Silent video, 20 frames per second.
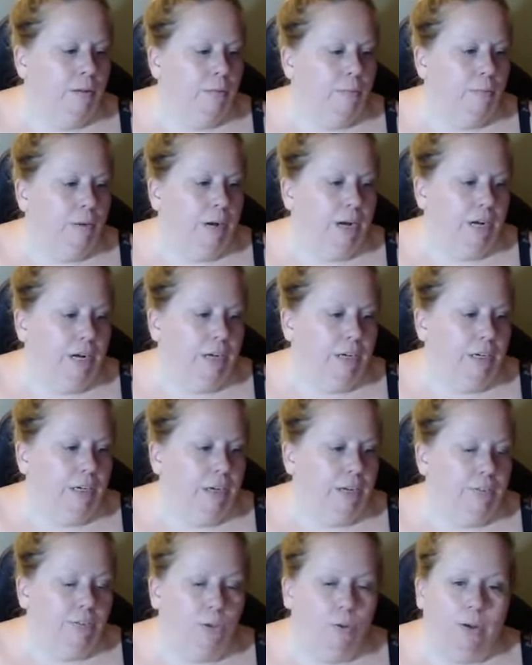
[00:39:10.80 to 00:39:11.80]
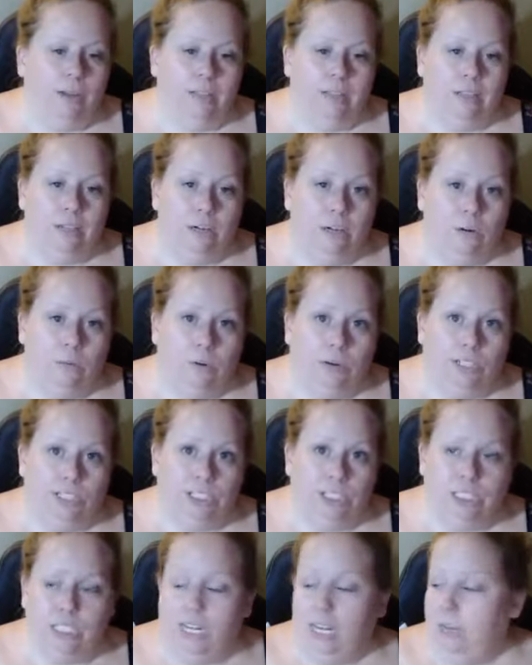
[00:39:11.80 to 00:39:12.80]
But if you had thinner
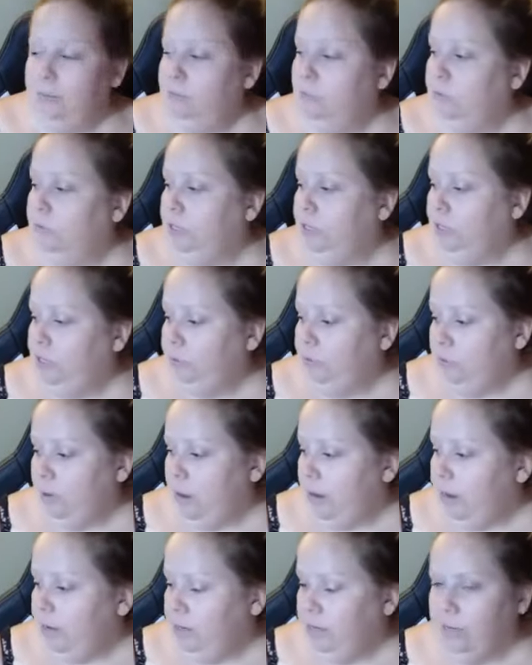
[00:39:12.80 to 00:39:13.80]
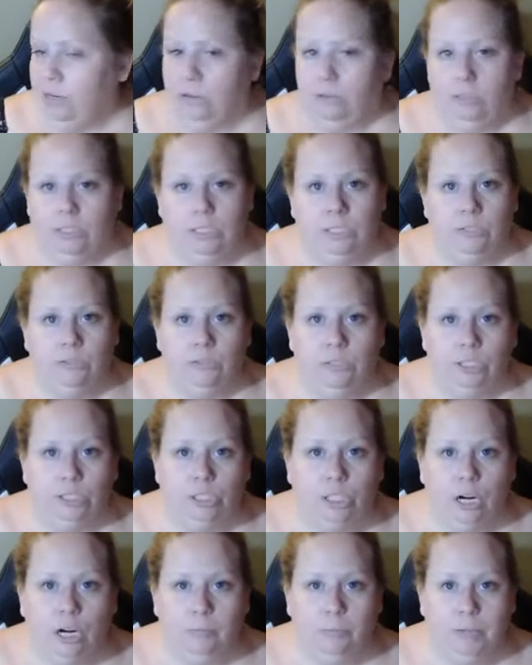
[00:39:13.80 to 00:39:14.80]
washi tape, or you know, just used a
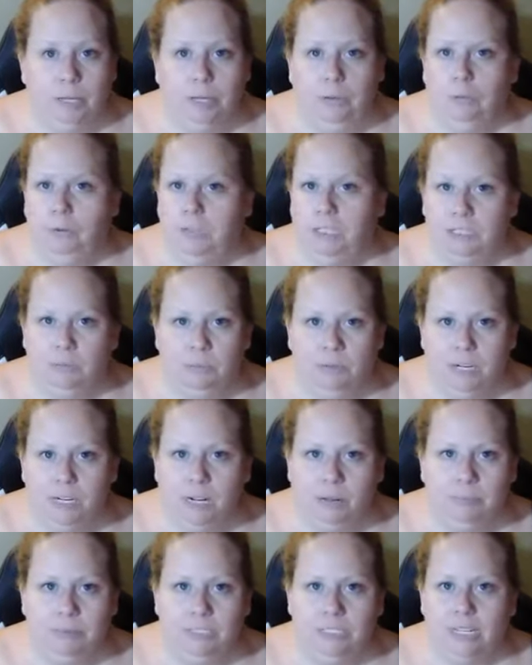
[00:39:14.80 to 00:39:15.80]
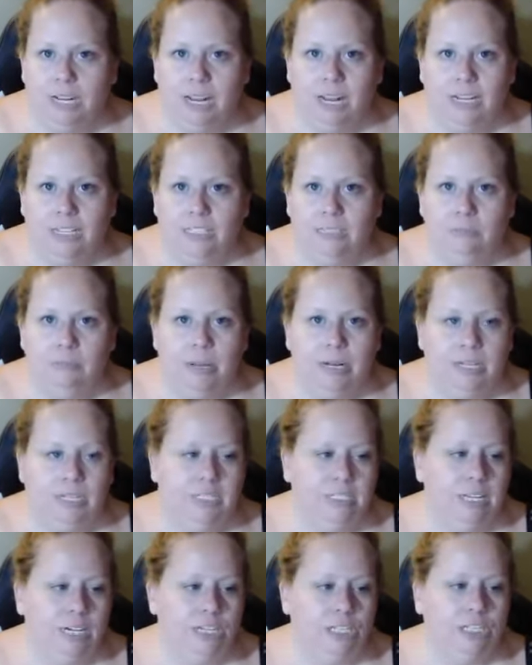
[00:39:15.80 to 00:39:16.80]
Sharpie, you can split it up into as many
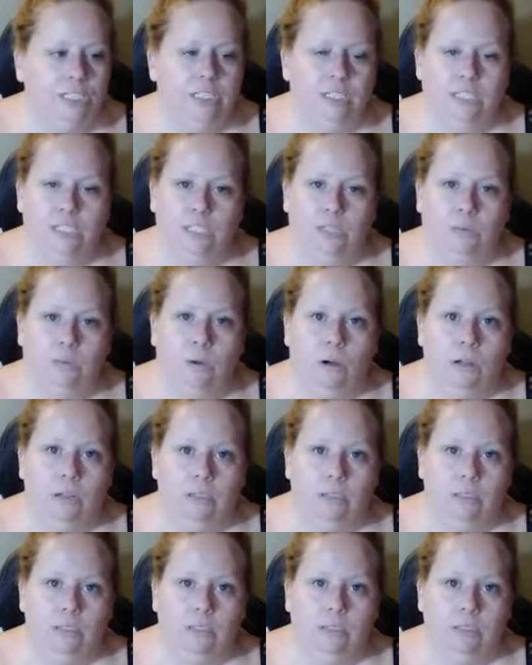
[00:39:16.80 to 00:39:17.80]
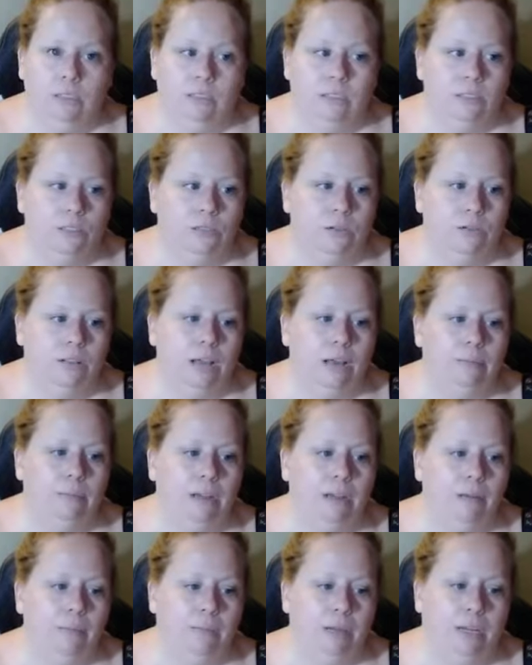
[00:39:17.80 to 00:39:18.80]
sections as you want. So that
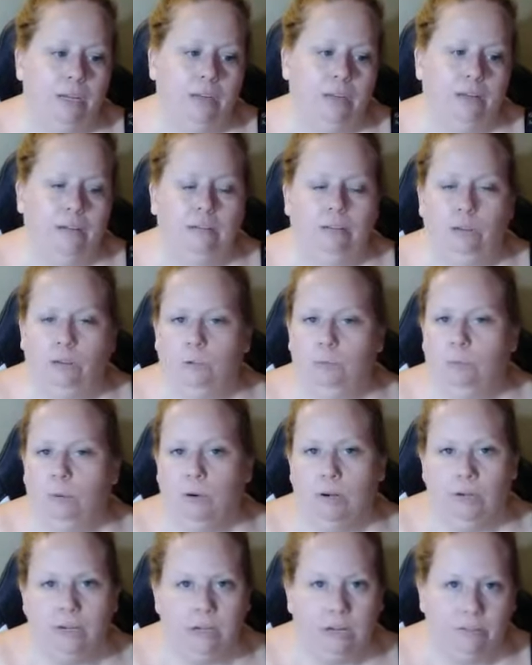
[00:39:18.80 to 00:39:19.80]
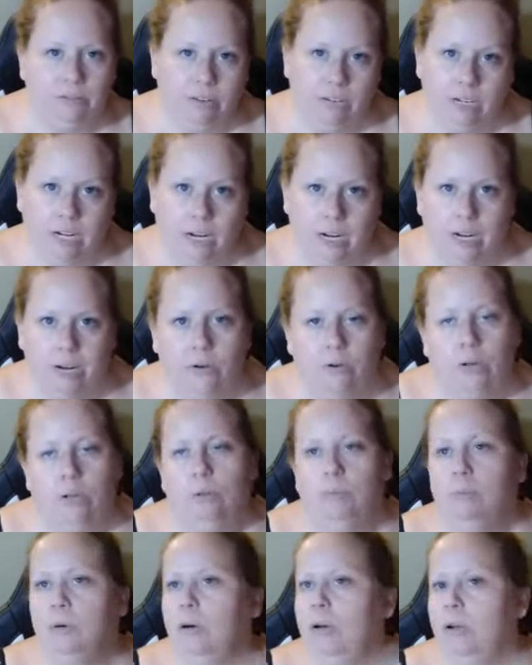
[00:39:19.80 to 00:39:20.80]
might mean you burn it every night, or
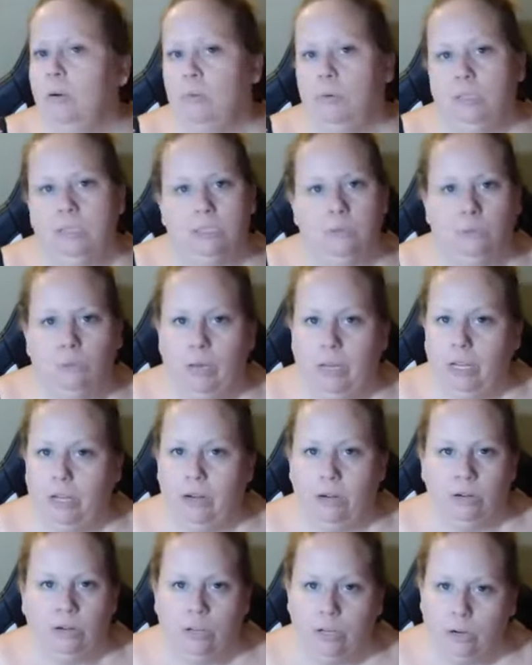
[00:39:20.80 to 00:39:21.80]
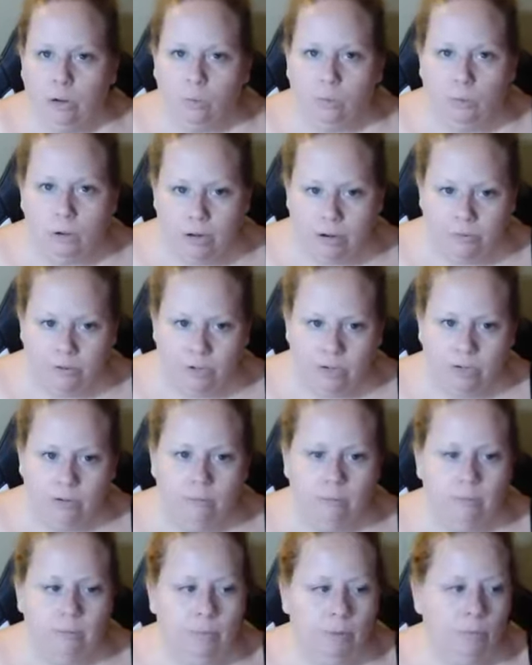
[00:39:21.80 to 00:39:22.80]
you burn it once a week, or, you know, whatever
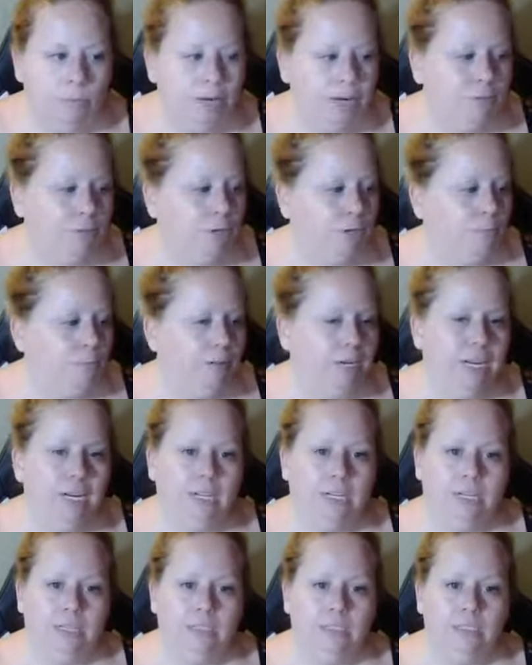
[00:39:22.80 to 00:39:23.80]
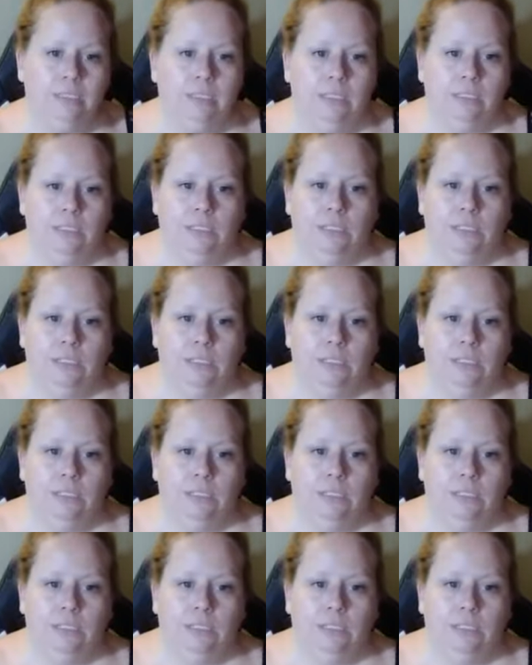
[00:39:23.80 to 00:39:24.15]
your plan is.